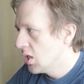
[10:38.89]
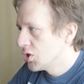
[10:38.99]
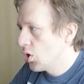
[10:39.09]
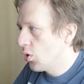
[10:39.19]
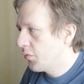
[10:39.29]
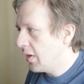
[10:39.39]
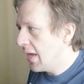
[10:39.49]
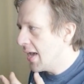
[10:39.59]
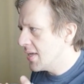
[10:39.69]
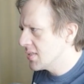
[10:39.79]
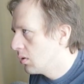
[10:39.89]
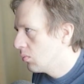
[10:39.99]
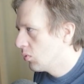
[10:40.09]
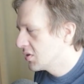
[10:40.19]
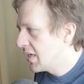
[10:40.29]
So if he has,
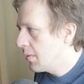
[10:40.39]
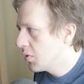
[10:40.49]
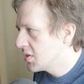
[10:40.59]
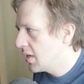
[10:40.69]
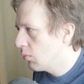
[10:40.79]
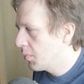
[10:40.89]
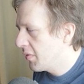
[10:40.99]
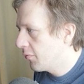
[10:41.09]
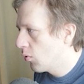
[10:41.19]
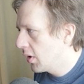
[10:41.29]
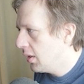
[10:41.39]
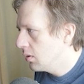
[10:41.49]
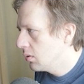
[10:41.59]
well, 10% would be 40.